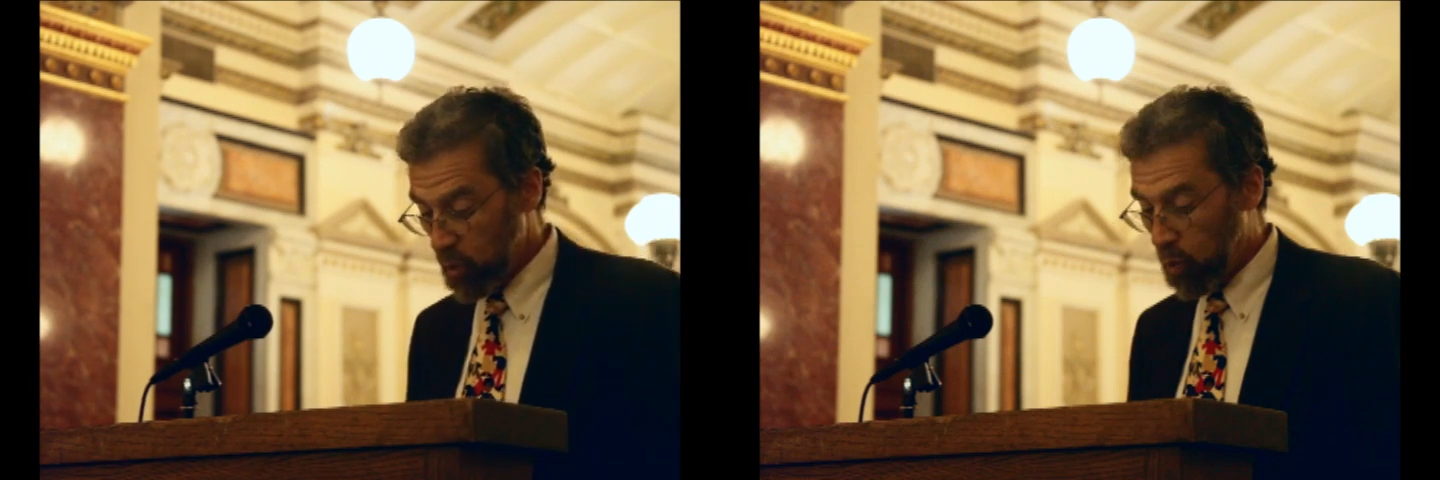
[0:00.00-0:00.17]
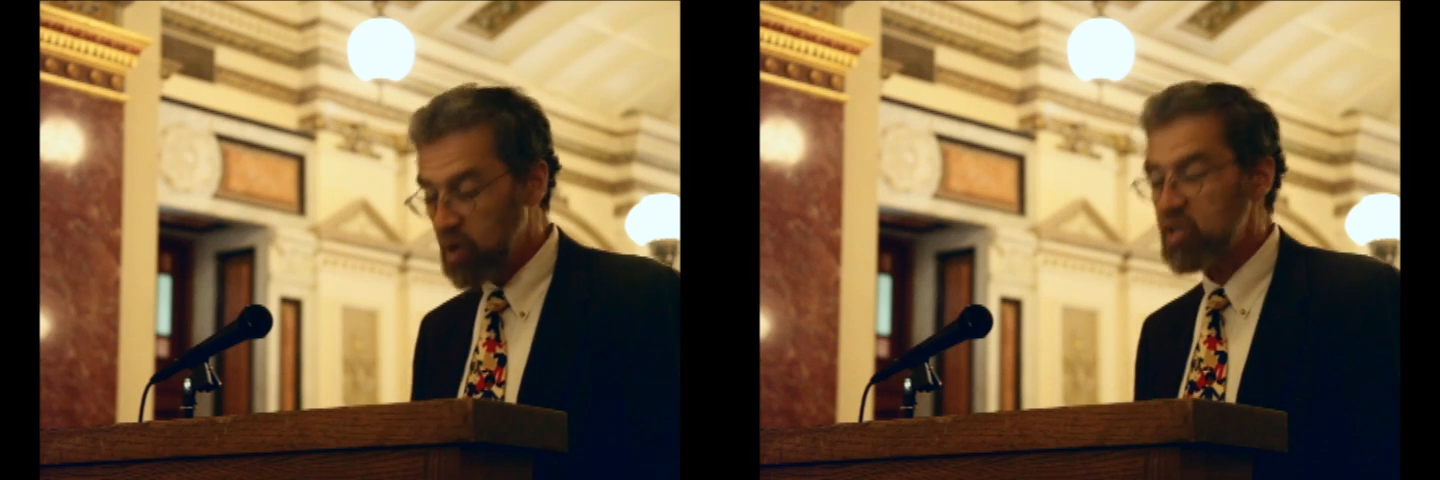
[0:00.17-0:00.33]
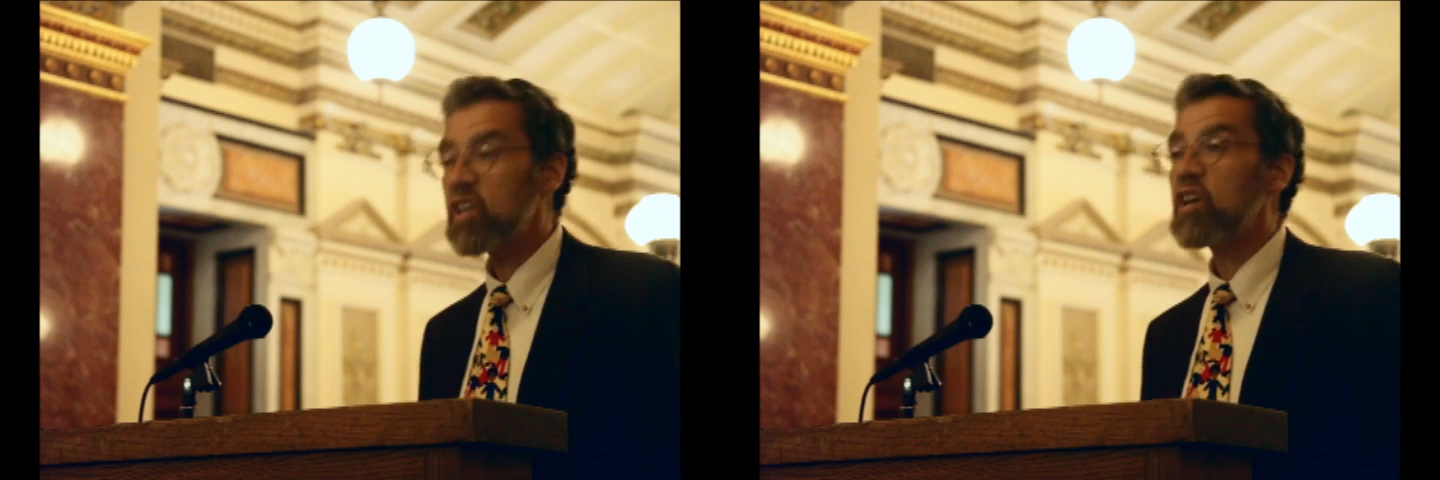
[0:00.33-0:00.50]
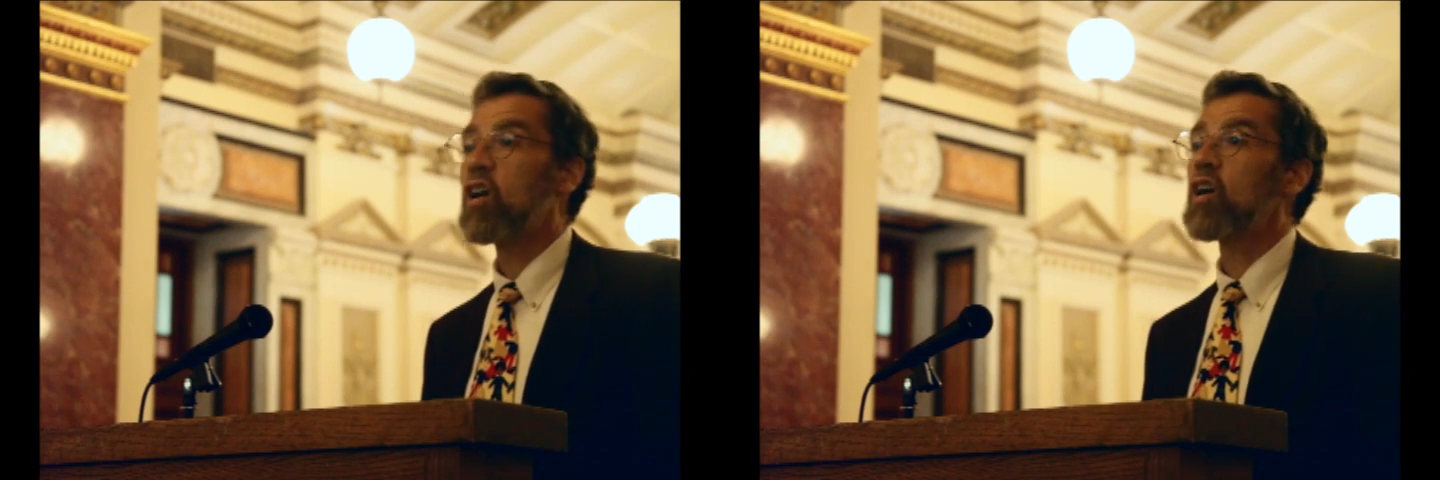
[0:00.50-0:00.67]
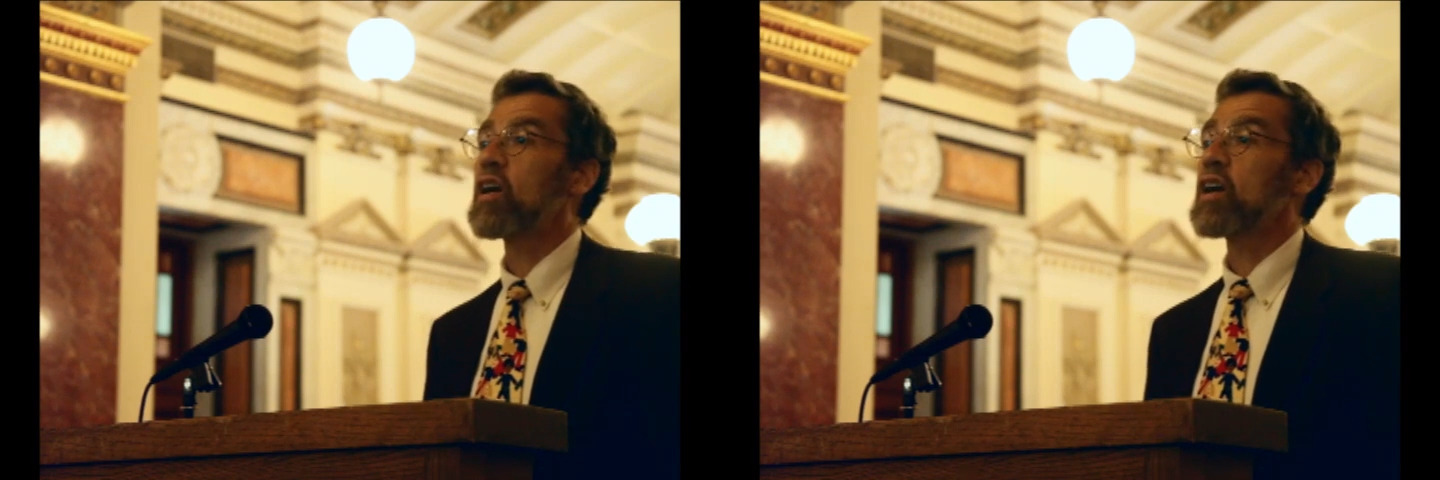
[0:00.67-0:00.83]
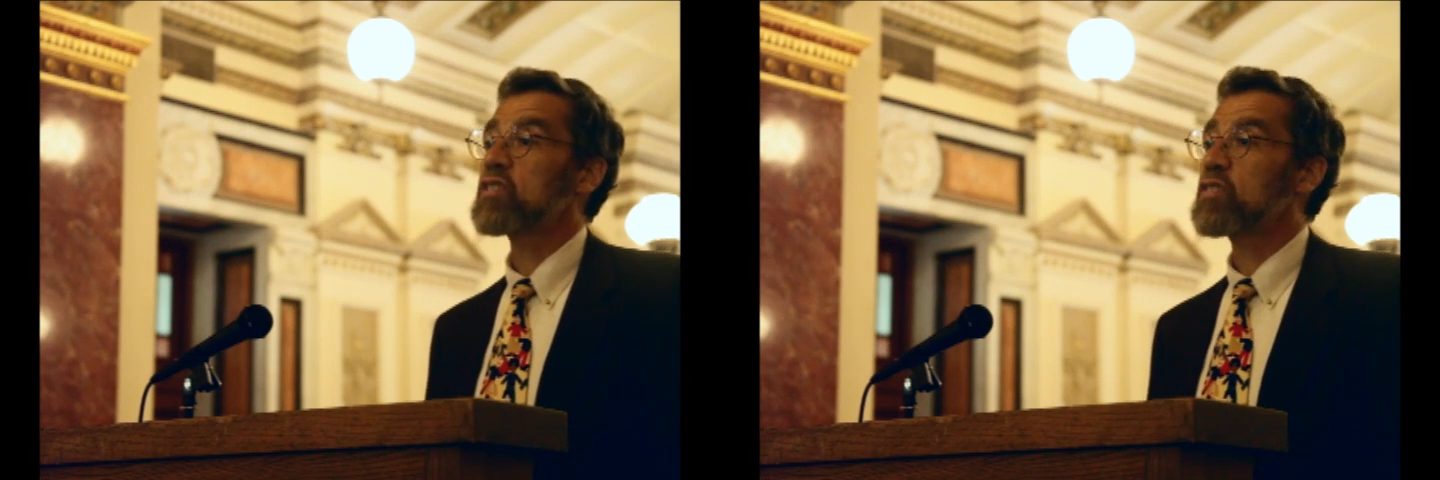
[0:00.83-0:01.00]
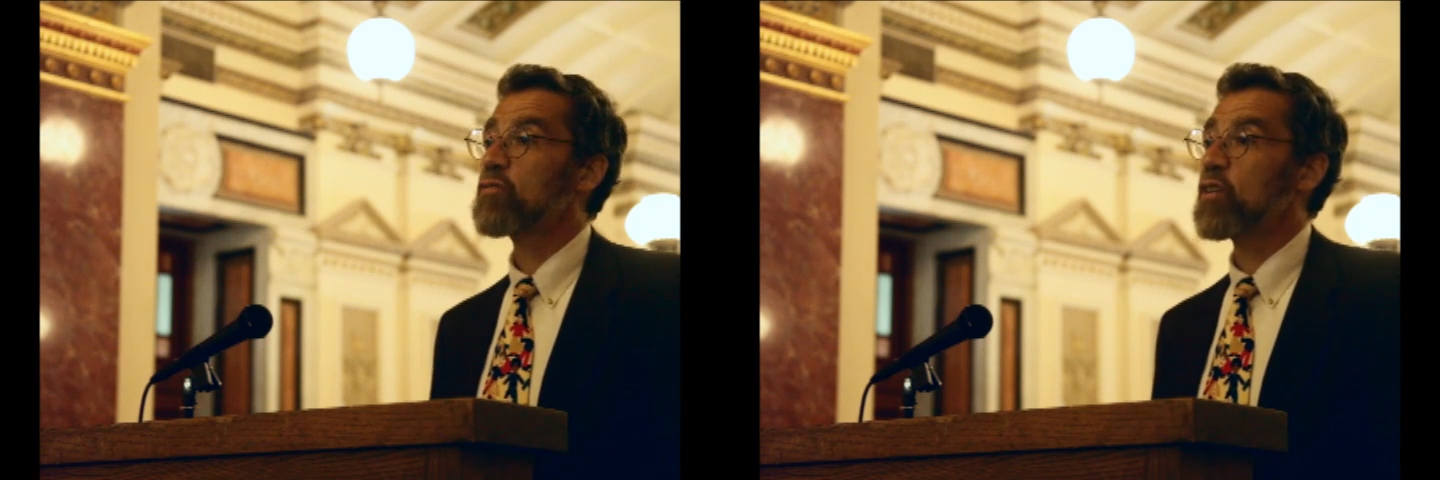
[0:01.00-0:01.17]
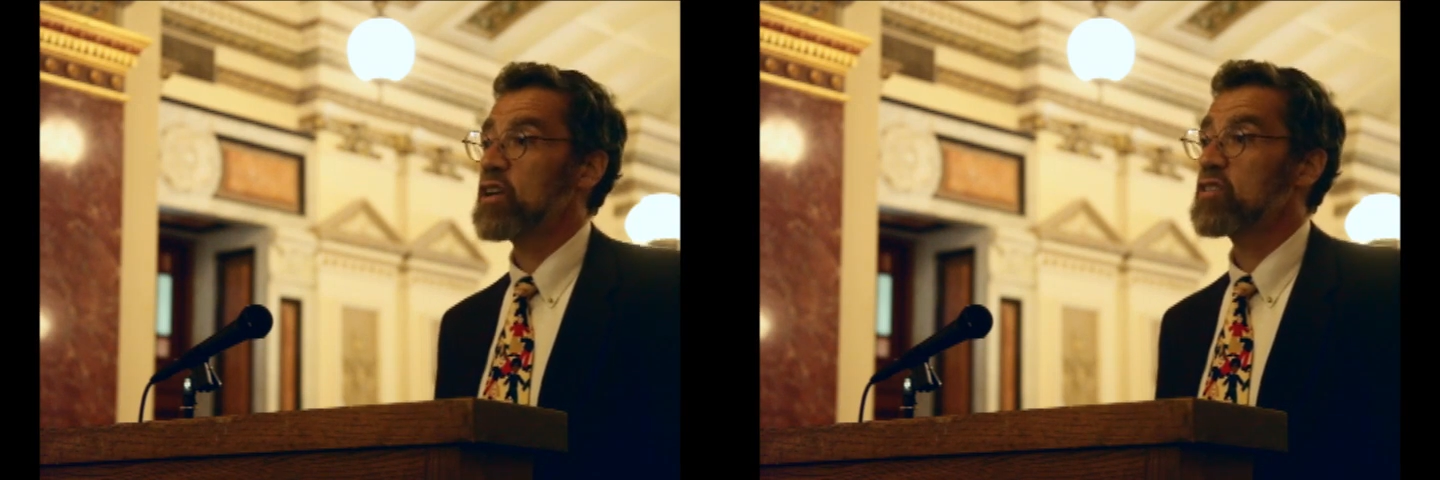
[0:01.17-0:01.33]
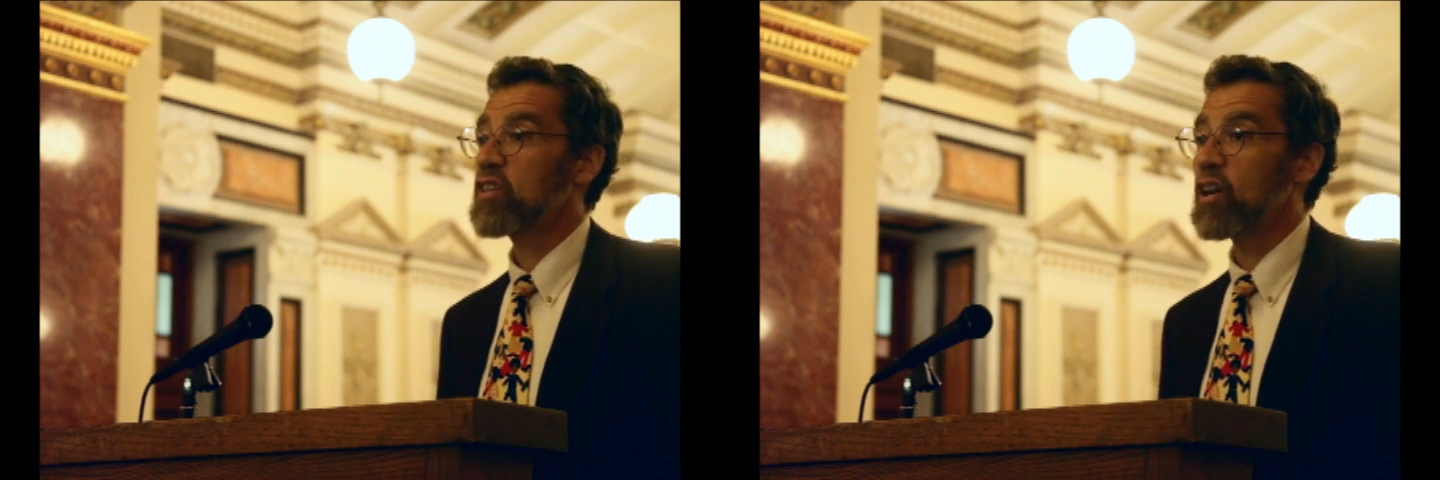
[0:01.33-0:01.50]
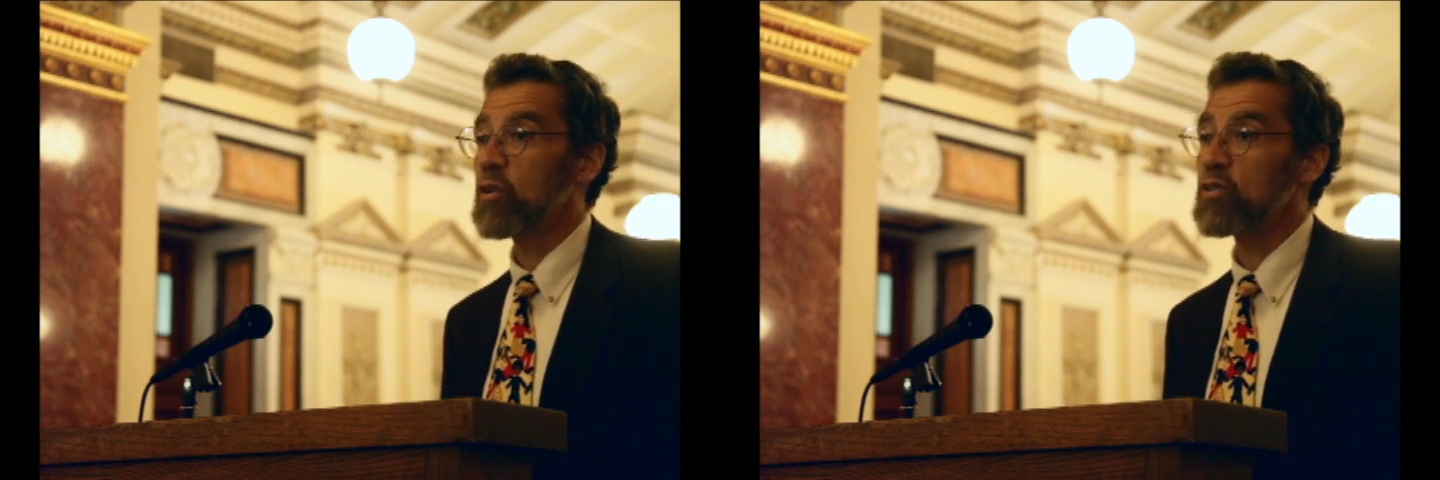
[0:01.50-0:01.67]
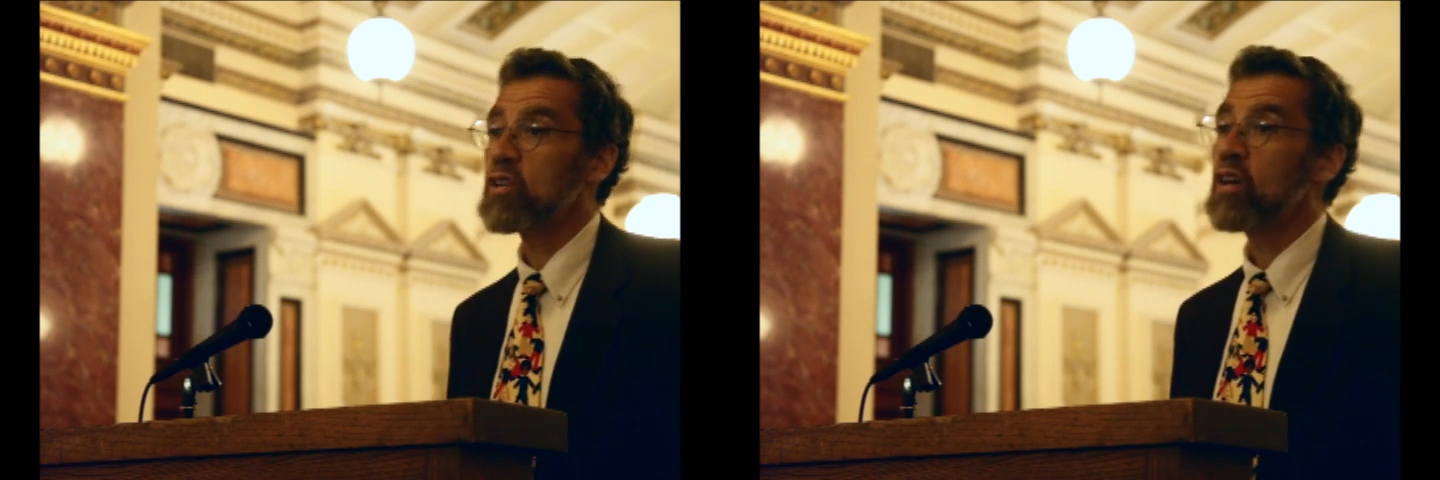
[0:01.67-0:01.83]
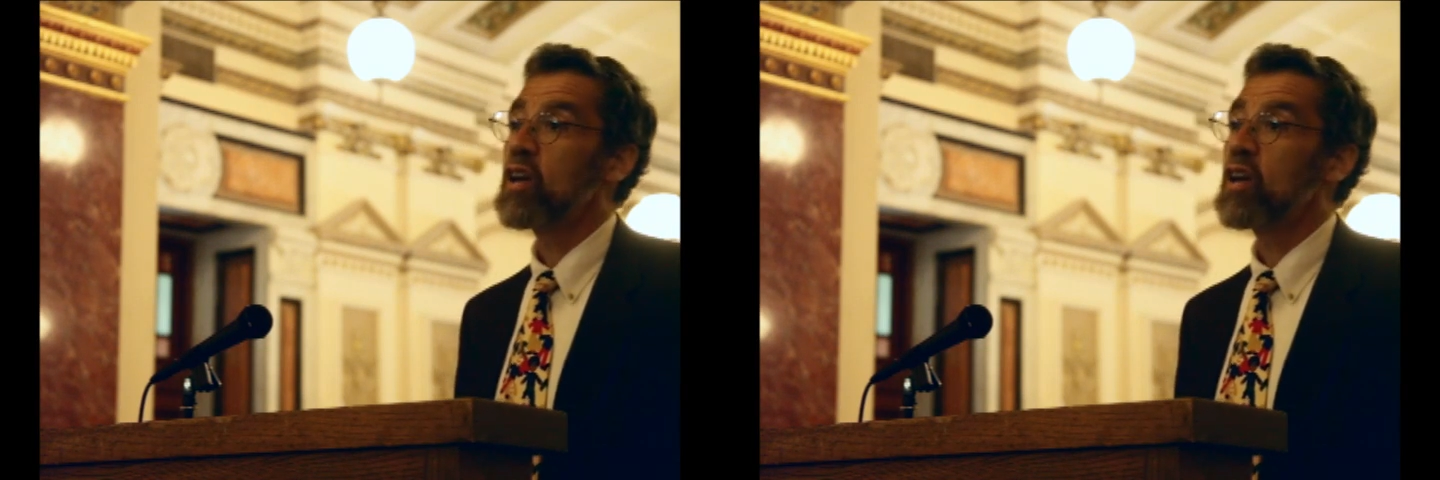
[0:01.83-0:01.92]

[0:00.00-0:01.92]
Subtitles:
once they are, as the phrase goes,